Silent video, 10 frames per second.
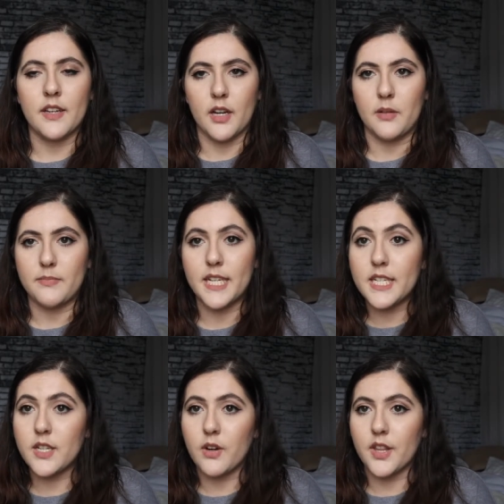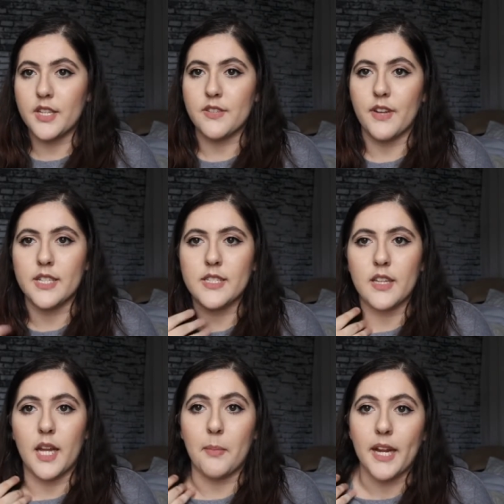um, need to go to these events
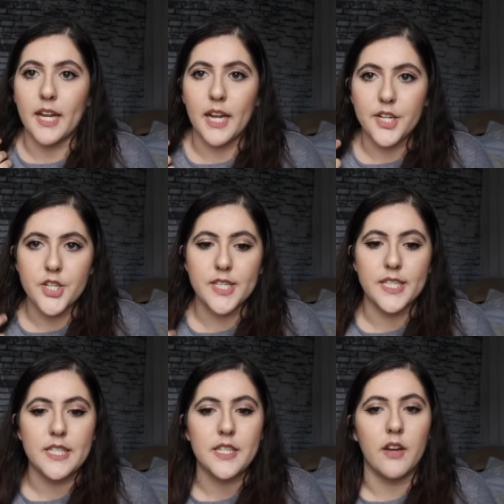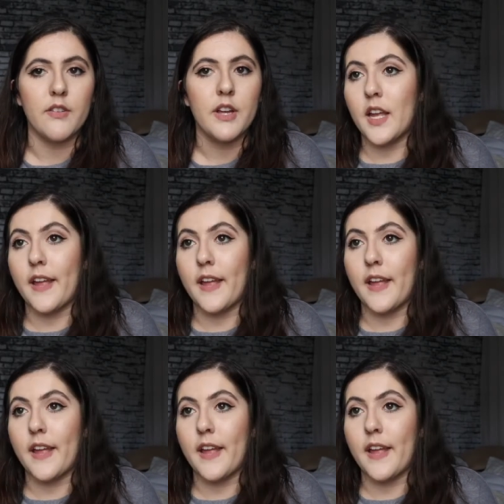to like make connections and stuff